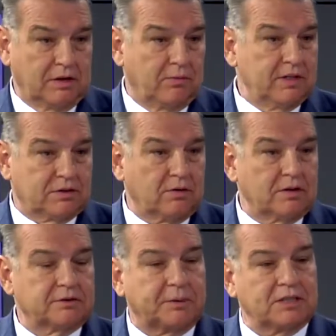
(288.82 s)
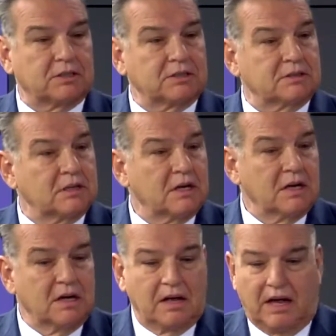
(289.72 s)
a restorative specialist,
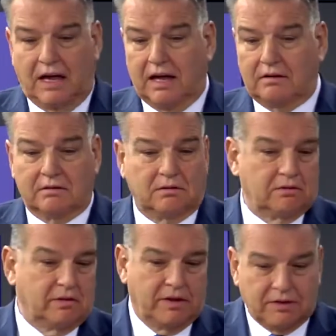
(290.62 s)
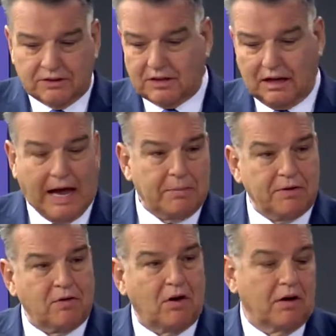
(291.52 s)
and then there's the lab
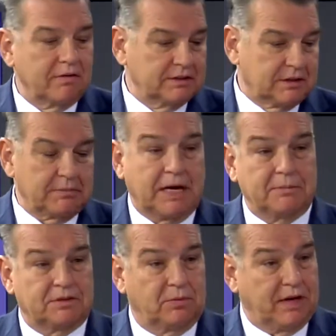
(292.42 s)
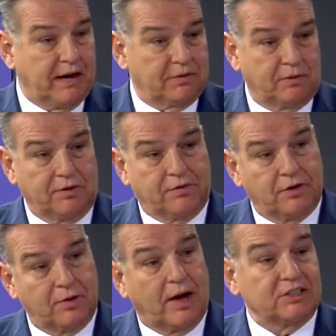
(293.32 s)
involved, and sometimes we'd have to refer
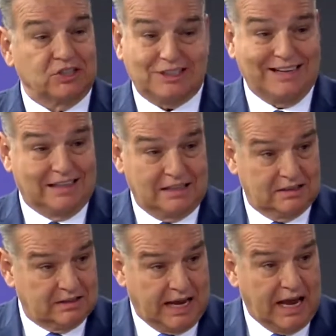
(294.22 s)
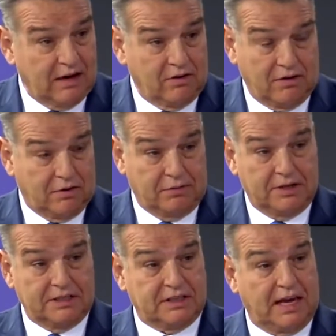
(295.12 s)
you out just to get the scan or the
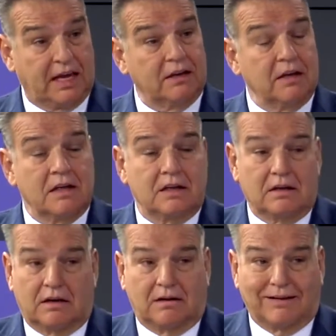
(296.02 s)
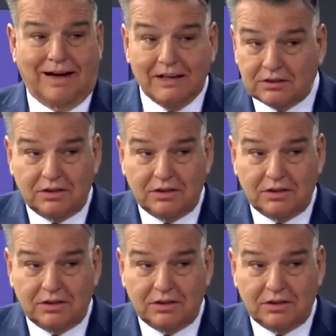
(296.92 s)
3D scan. I used to